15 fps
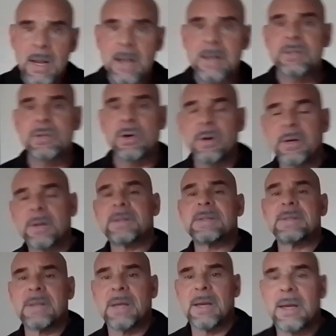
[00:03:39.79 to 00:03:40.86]
I started
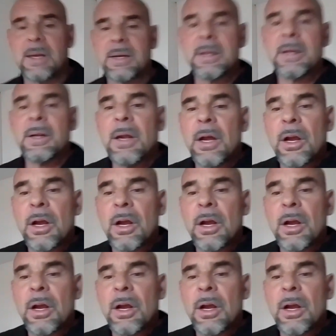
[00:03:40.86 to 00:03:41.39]
seeing